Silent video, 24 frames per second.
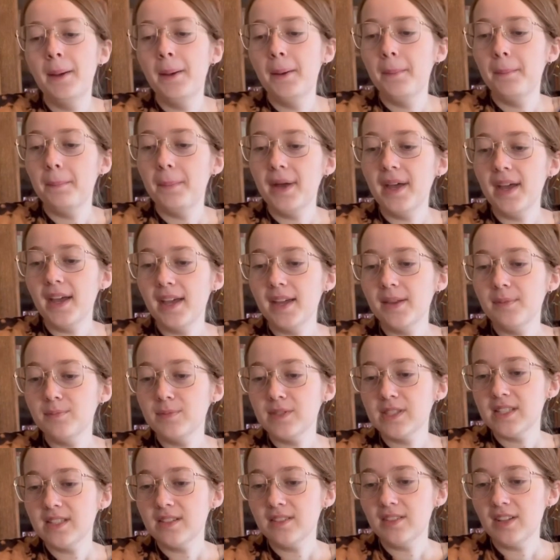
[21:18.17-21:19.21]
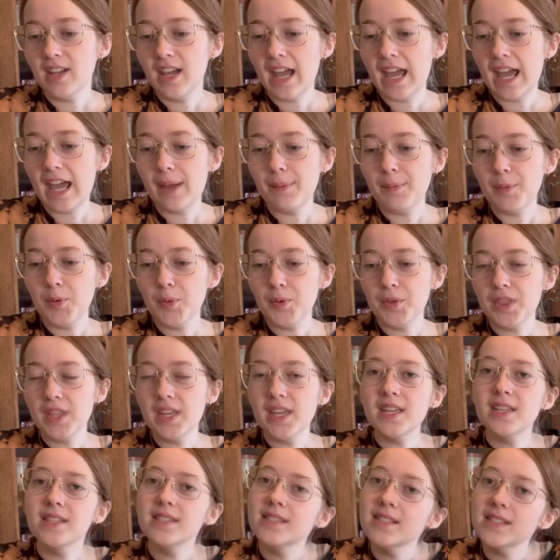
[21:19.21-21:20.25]
But I'm still not happy with it.
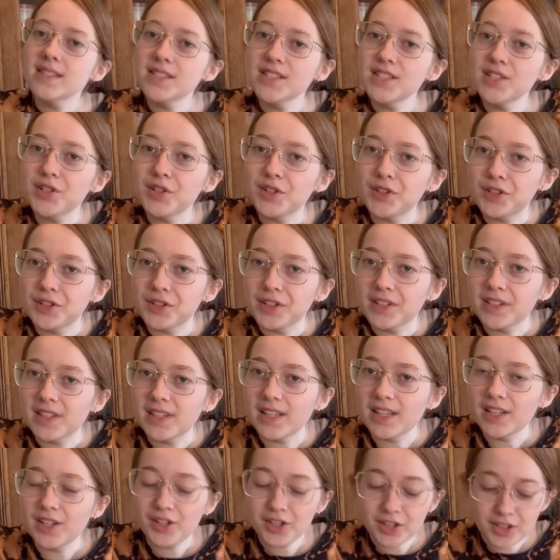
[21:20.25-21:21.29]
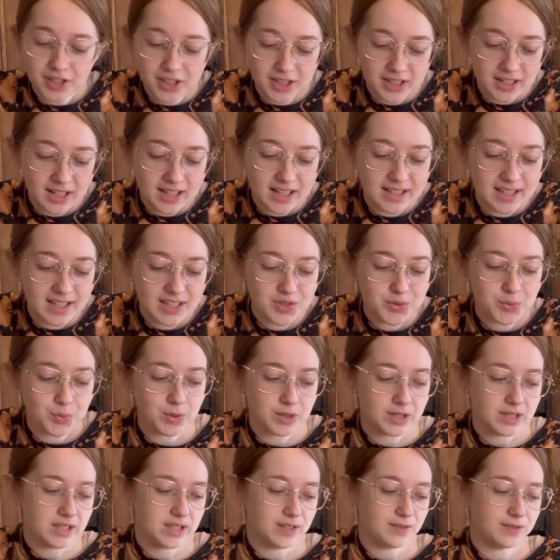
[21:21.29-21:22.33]
It doesn't look like her, and that's one
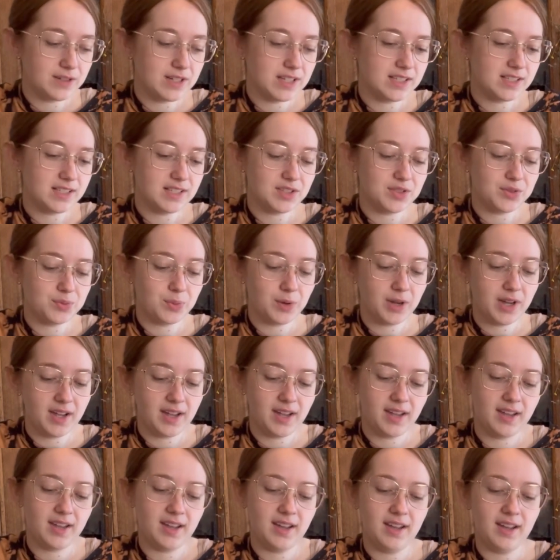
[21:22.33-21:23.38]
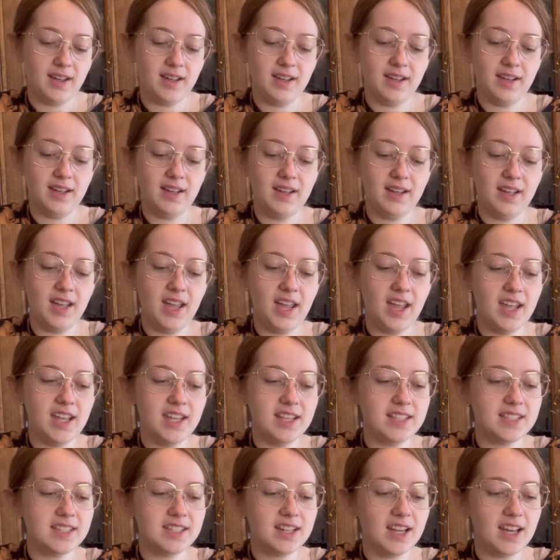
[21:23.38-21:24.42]
of the reasons why
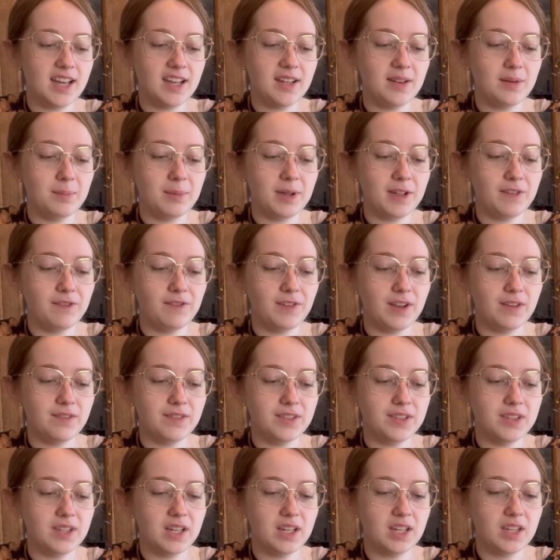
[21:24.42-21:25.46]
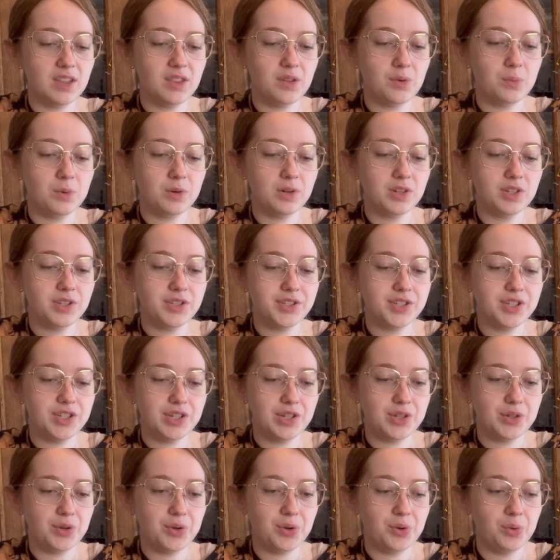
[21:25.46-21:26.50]
it's not my favorite thing in the world to
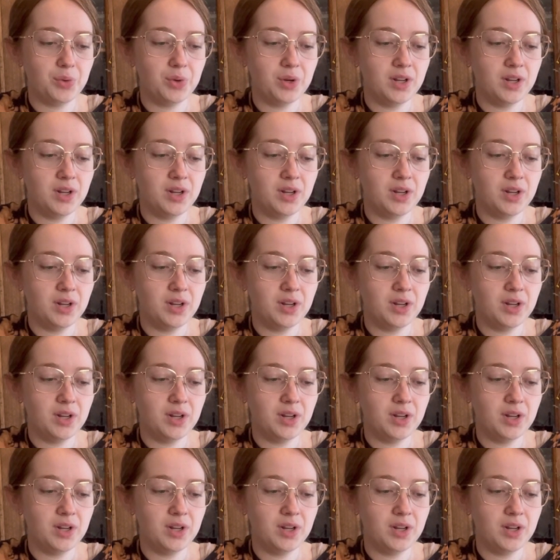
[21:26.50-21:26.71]
do